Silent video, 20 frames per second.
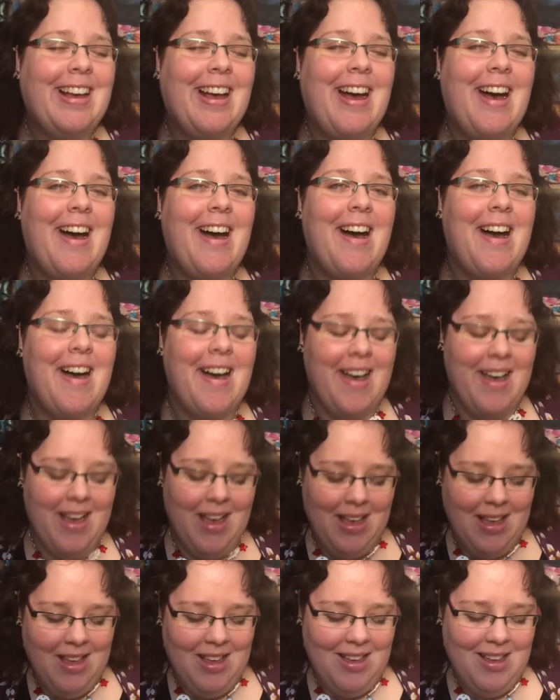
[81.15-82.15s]

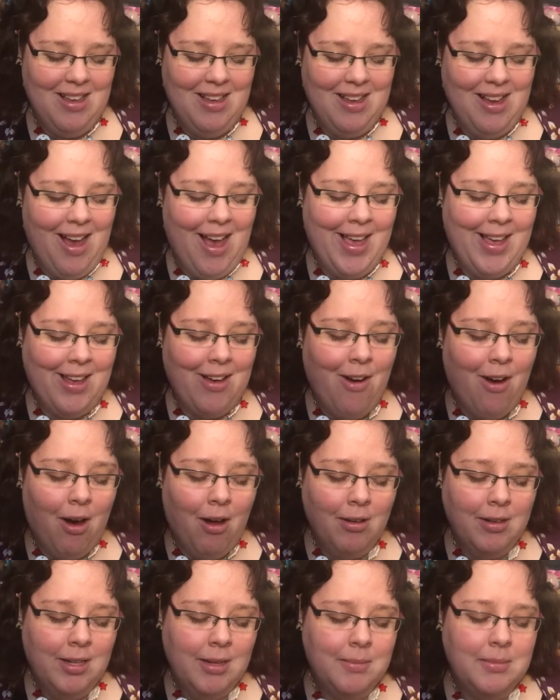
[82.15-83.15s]
I
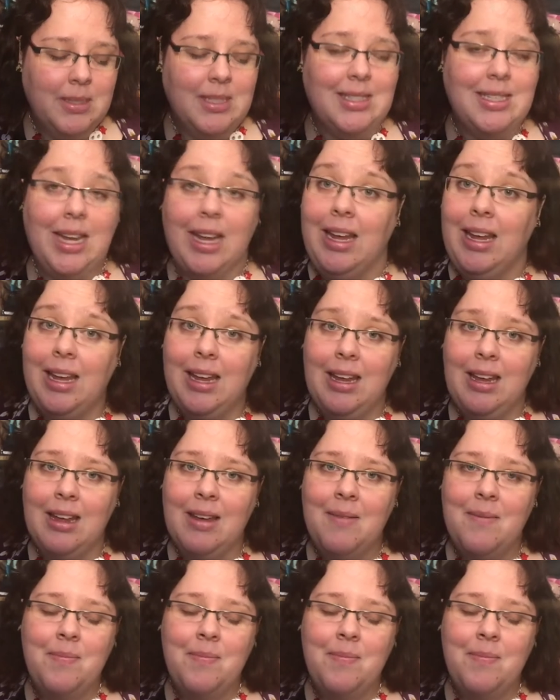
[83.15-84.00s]
called him Ziggy.